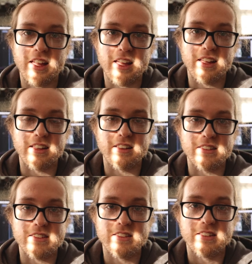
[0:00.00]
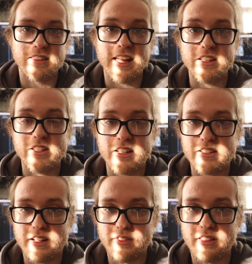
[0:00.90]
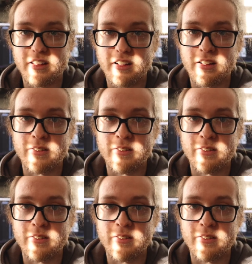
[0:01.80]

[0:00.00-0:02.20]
And that changed everything.